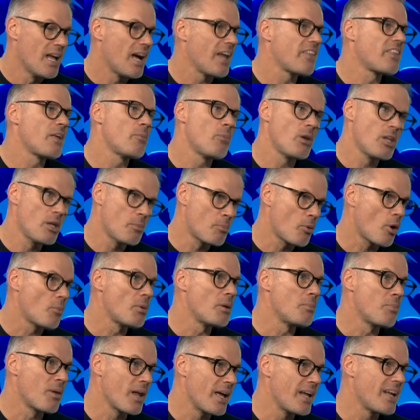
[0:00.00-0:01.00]
I think when you're
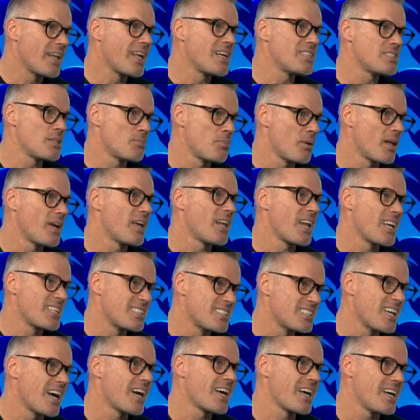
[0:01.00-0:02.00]
probably playing against a player
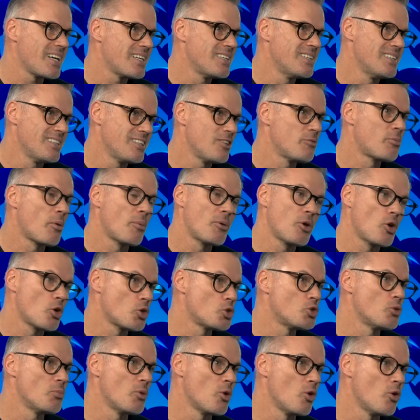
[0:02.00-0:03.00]
like Saka, you've probably got
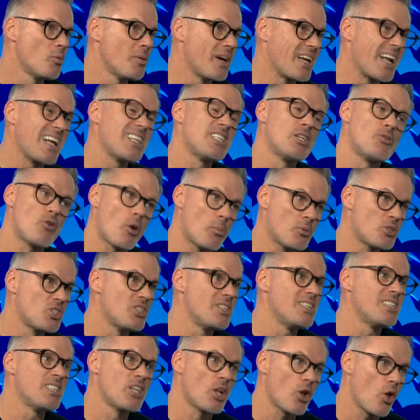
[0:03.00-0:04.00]
to double up. And Andy
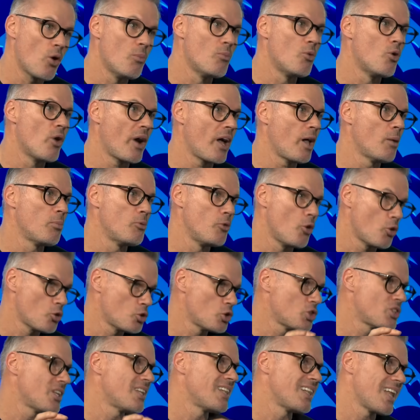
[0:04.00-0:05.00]
Robertson needed a lot more help, not
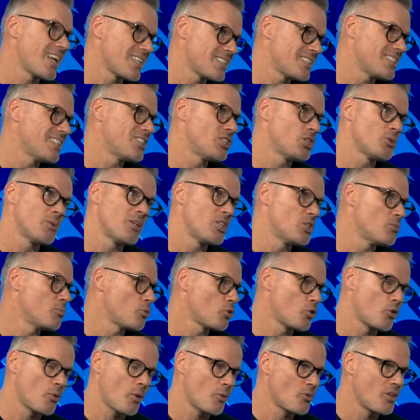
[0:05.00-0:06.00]
just in that situation,
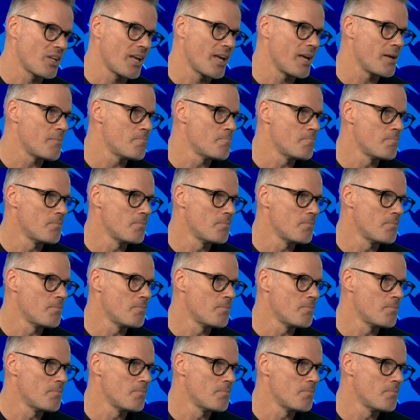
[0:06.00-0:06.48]
but throughout the game.